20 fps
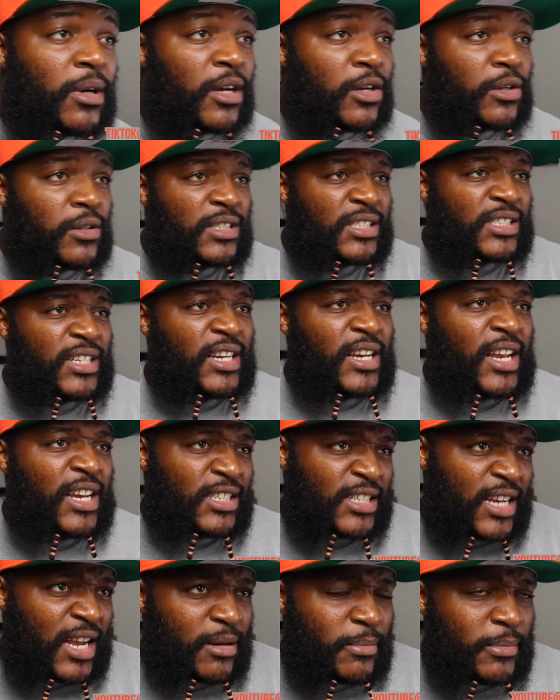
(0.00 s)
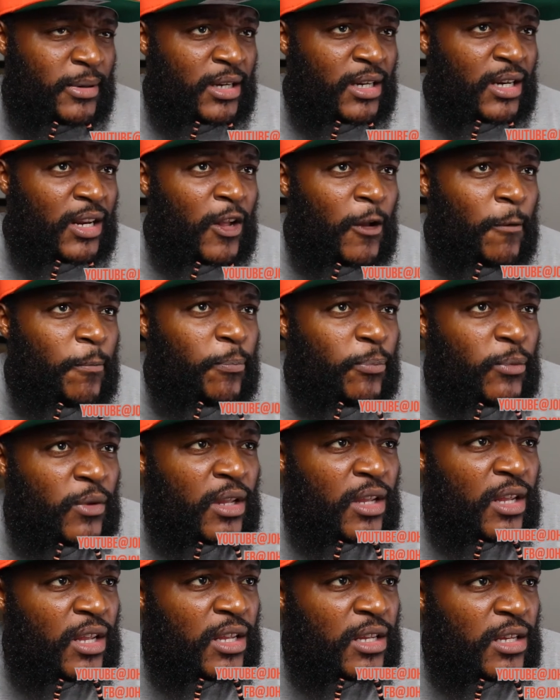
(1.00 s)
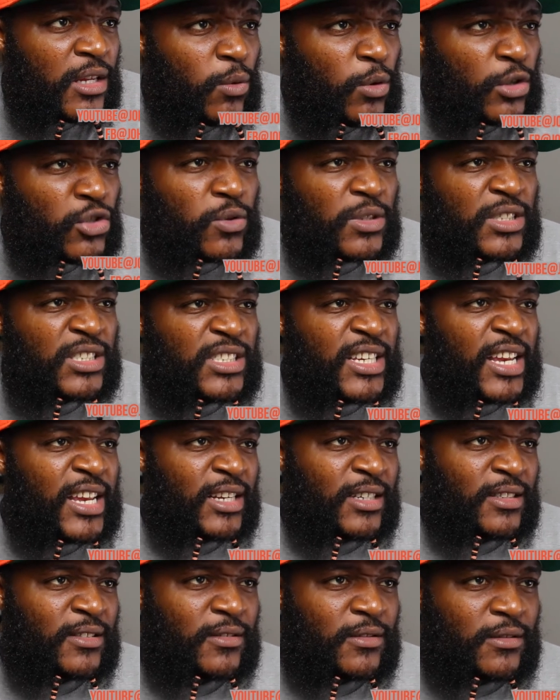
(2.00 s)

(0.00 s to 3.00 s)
But who is that? That's gotta be. Which one is that?